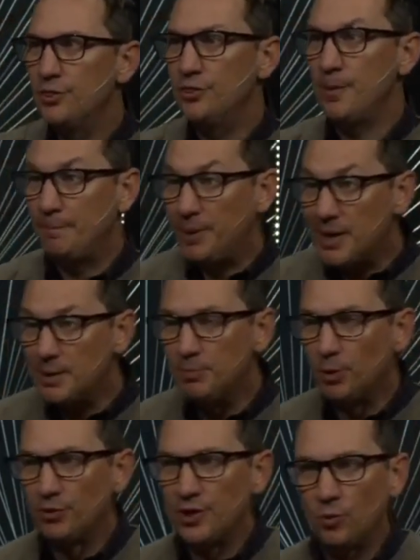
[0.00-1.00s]
the
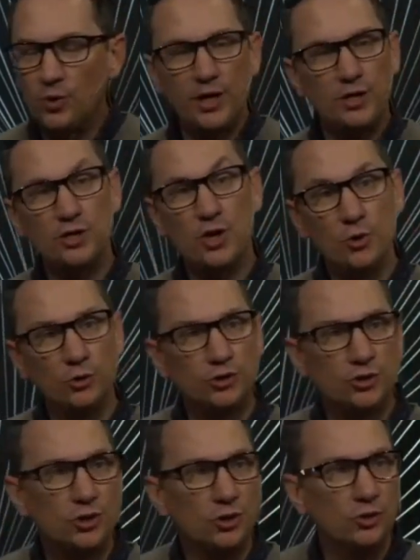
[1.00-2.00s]
people that we
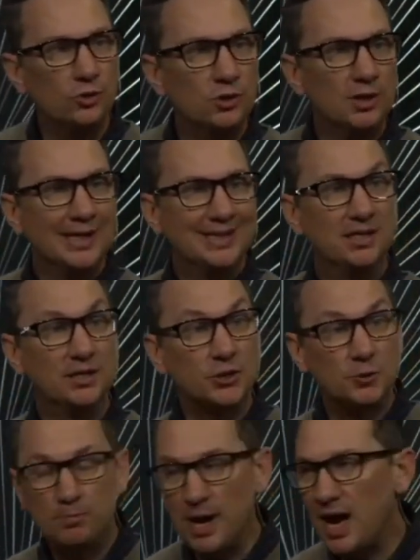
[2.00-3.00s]
used to
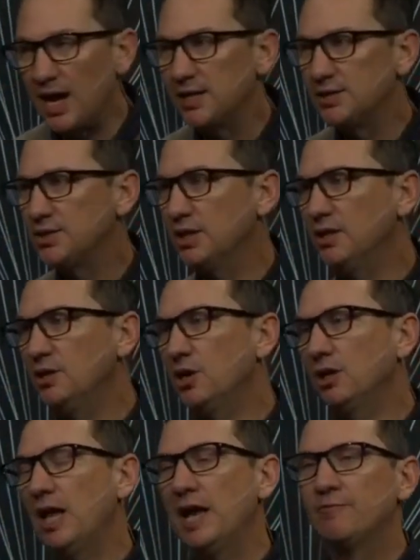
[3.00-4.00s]
despise in
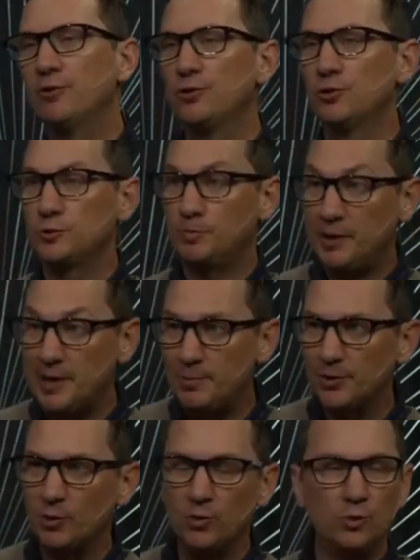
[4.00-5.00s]
our life or those
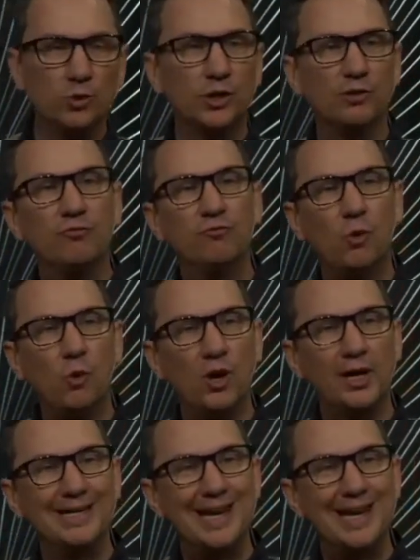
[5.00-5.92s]
people that we would avoid,